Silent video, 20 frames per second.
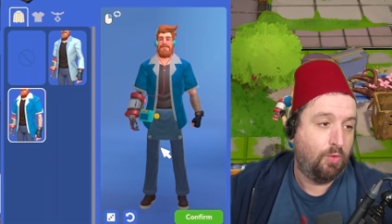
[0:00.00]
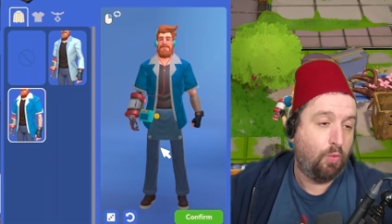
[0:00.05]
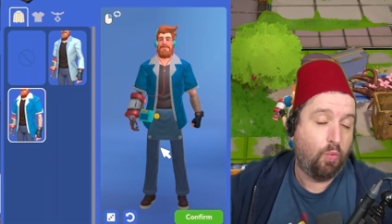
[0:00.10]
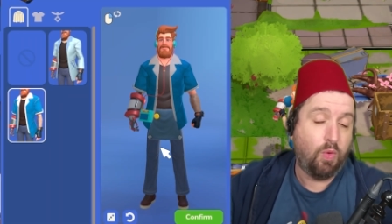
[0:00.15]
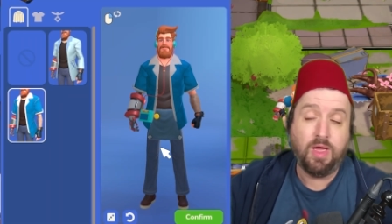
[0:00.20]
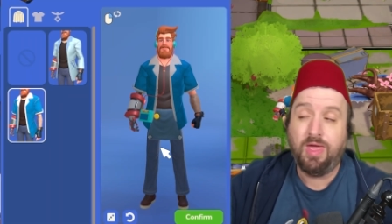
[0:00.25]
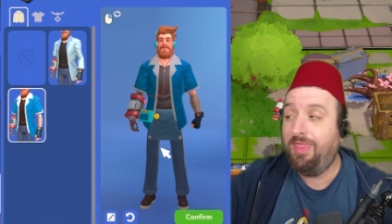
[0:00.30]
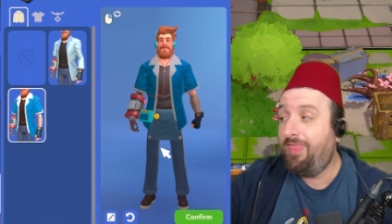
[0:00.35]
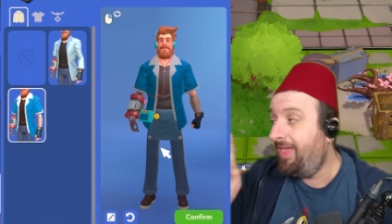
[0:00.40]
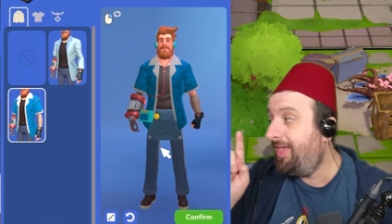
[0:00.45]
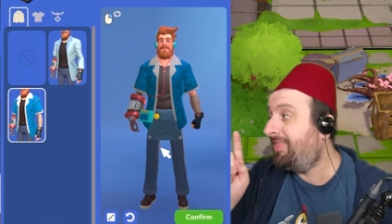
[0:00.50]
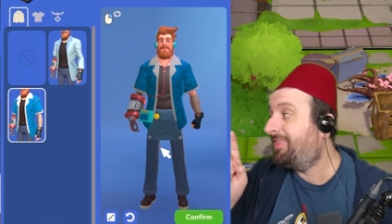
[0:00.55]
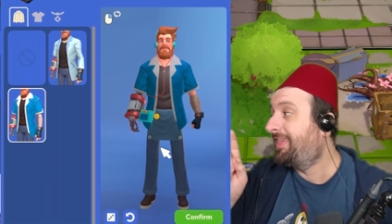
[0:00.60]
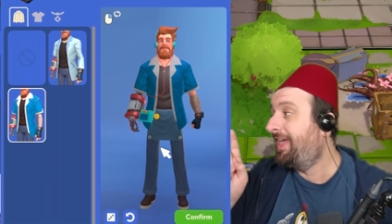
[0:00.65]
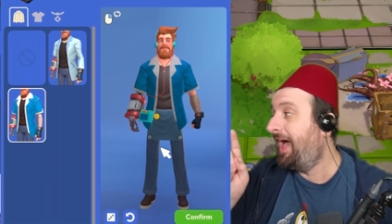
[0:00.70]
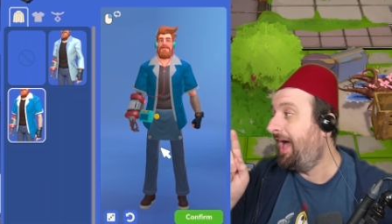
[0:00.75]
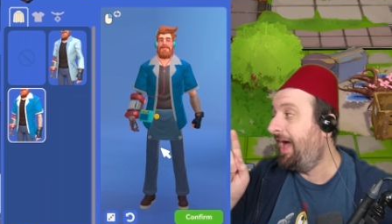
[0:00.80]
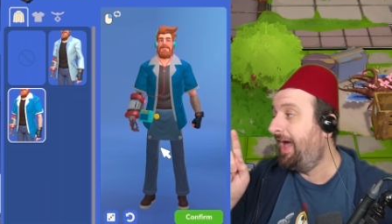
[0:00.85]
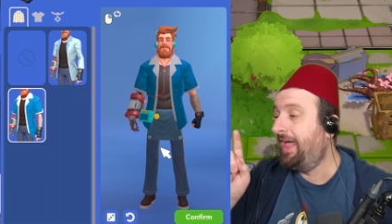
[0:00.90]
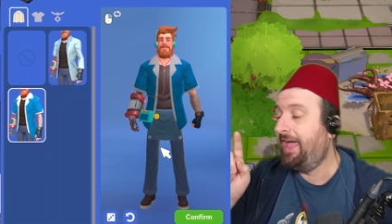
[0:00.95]
we're this
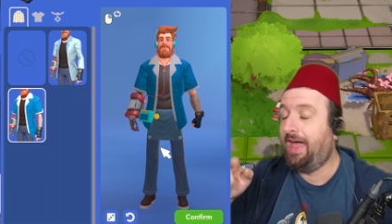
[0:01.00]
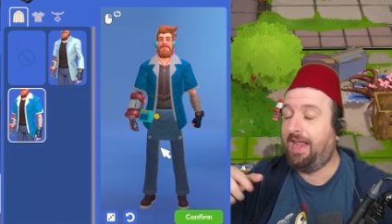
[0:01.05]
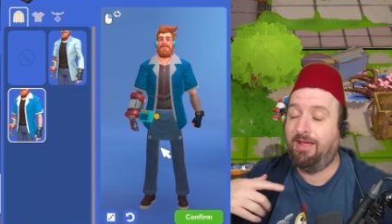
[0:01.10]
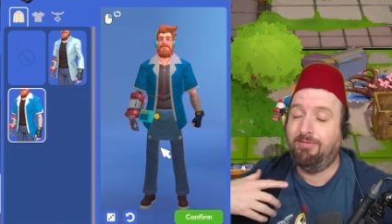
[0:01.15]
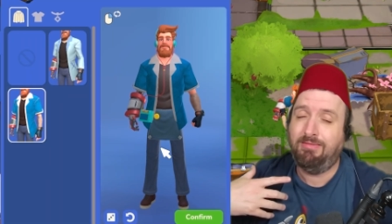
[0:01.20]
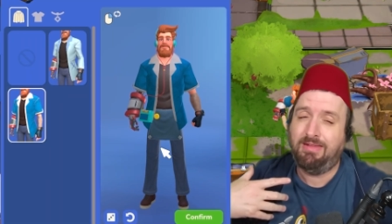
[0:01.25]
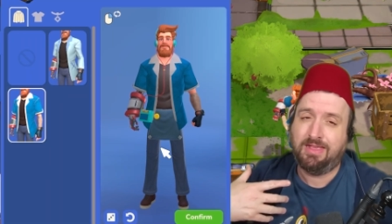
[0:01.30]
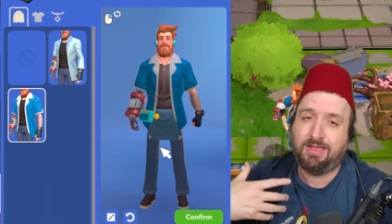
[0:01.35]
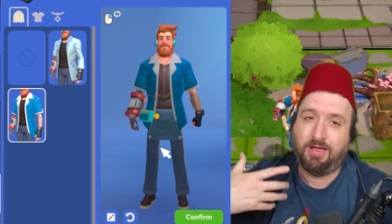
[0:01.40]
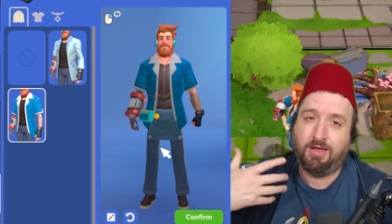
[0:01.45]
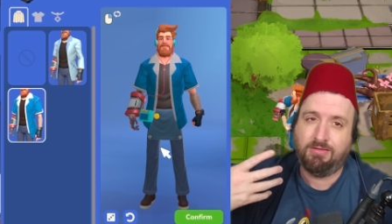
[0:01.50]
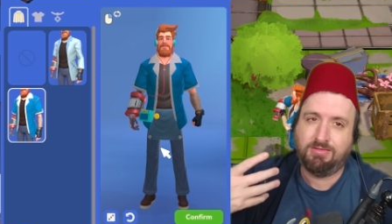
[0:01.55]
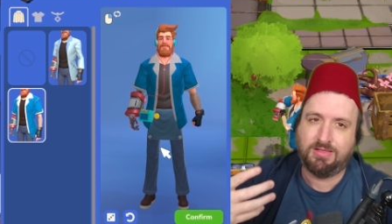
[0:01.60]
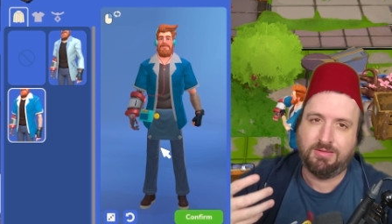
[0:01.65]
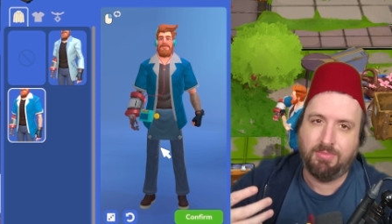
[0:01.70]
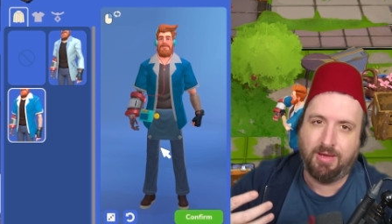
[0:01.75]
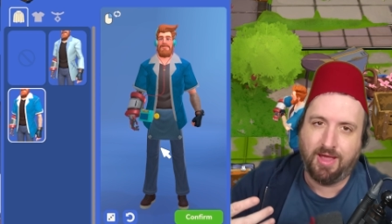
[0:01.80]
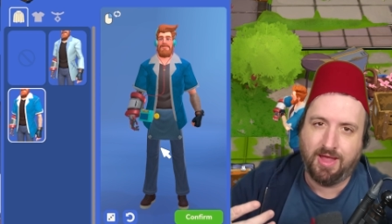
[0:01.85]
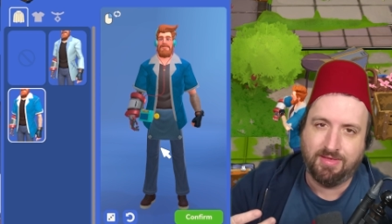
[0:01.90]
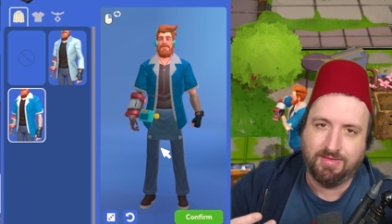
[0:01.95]
guy, and I really
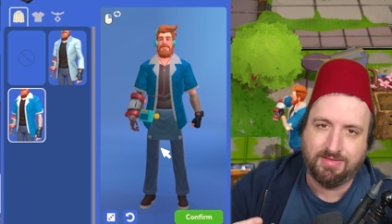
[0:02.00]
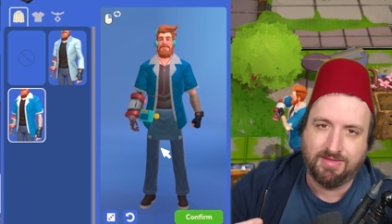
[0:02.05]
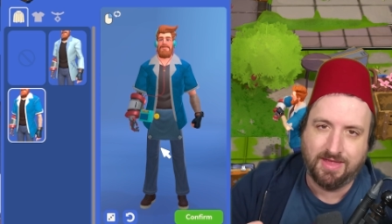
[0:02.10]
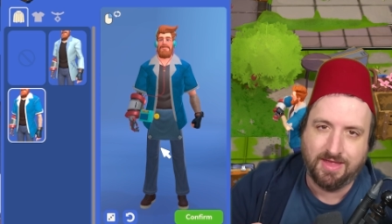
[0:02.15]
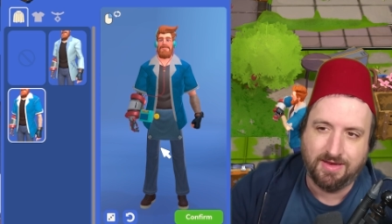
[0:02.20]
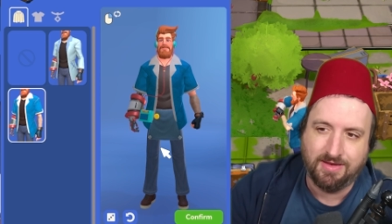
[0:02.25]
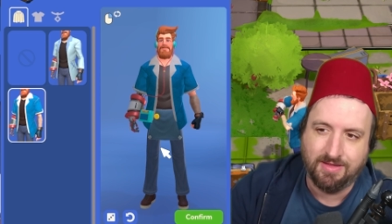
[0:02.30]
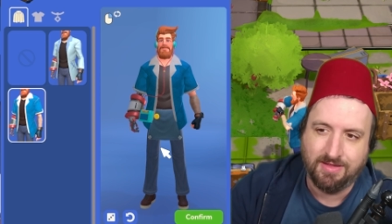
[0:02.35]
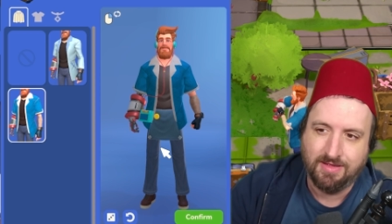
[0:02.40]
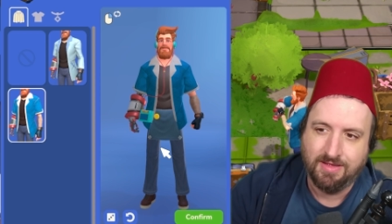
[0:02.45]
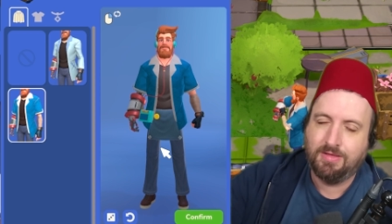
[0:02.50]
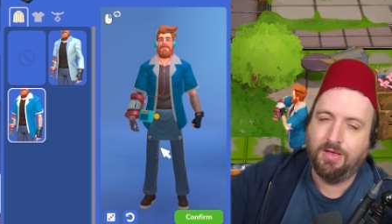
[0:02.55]
customized it.